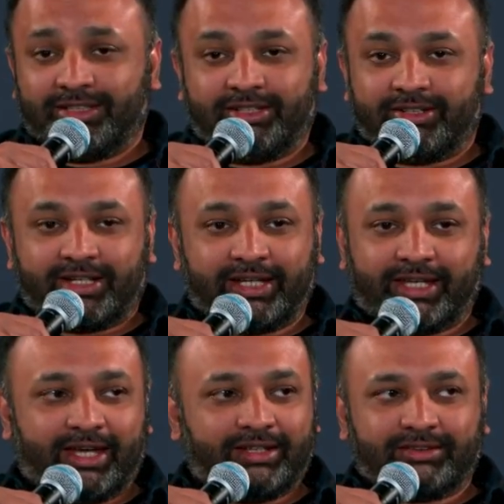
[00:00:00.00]
I
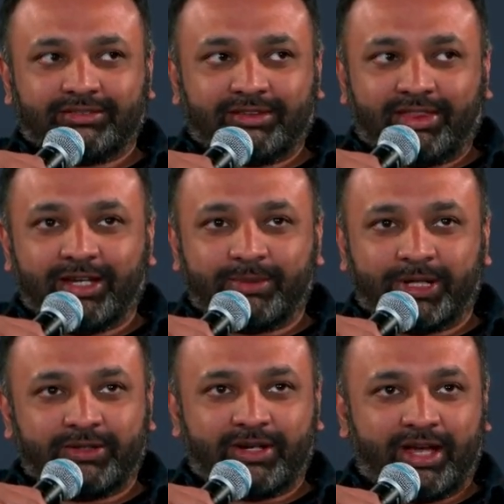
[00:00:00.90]
can't think
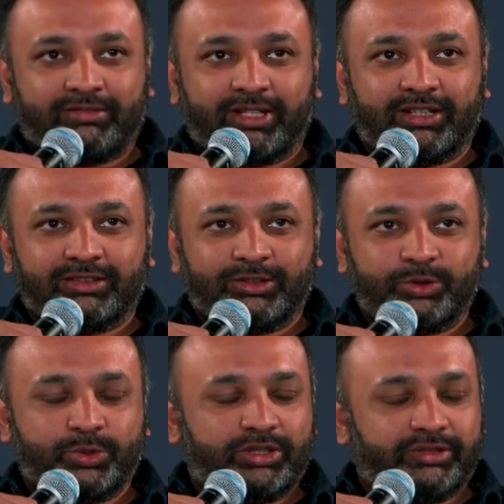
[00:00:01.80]
about having
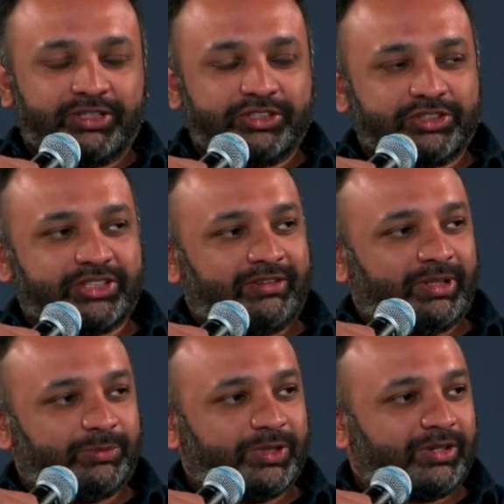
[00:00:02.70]
200 features
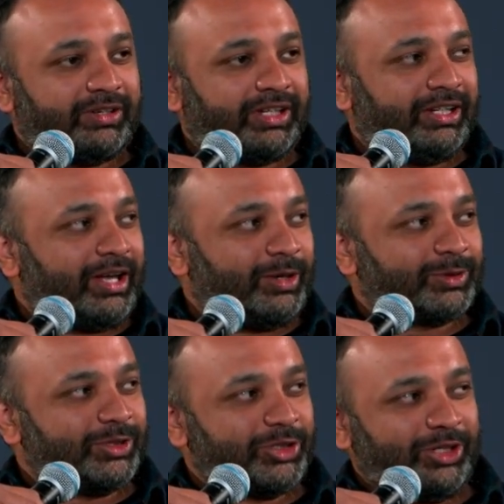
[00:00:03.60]
developed with our
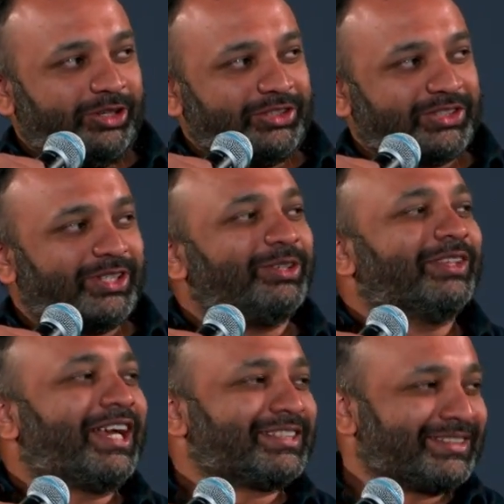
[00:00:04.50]
in-house engineers. So
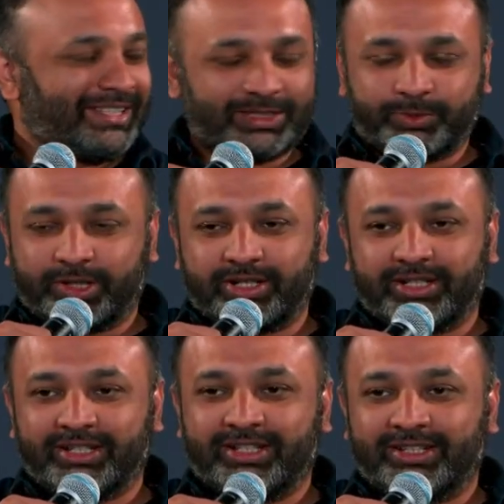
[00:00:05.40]
that's
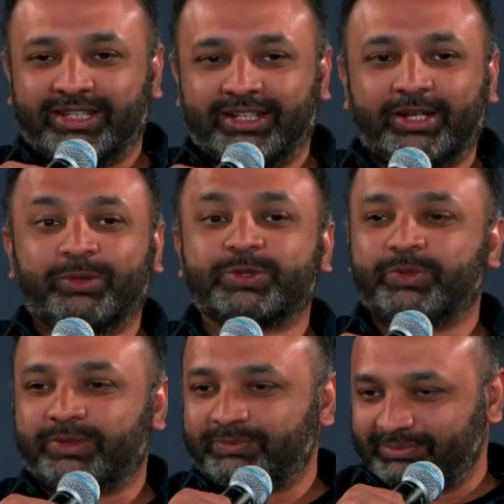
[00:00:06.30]
where it helps
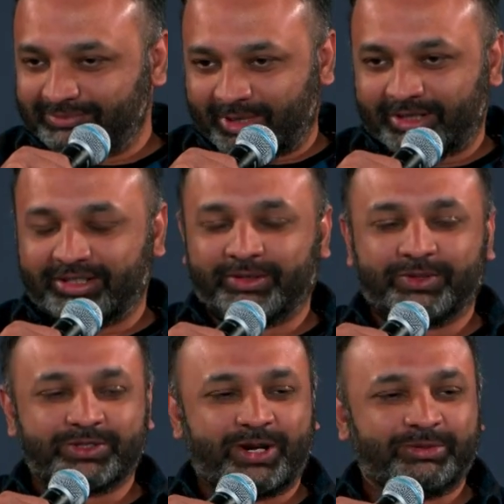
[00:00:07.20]
with partnering
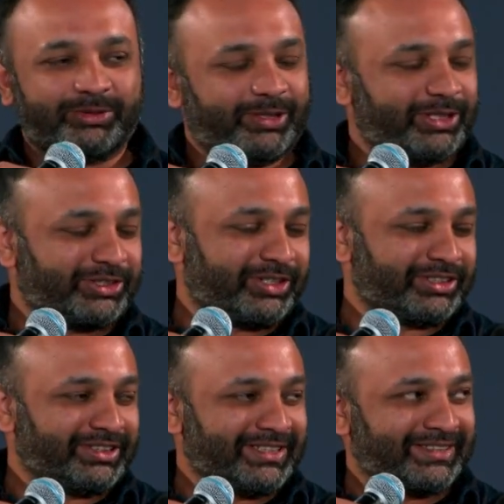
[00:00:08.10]
with Shopify and
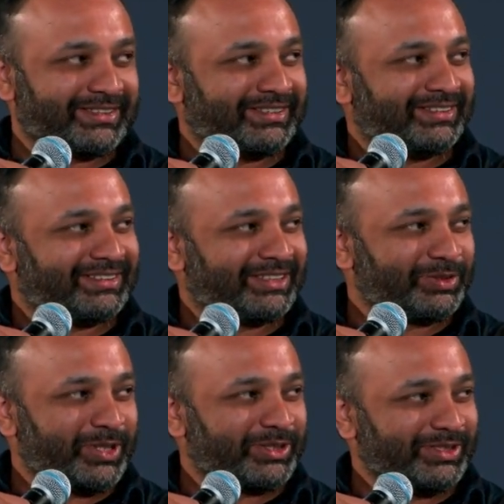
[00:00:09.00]
Recharge in these
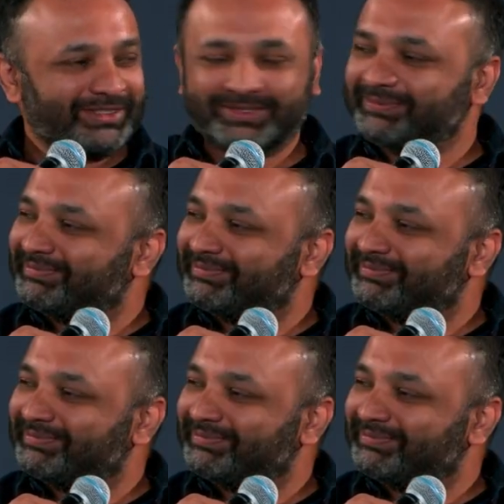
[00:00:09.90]
situations.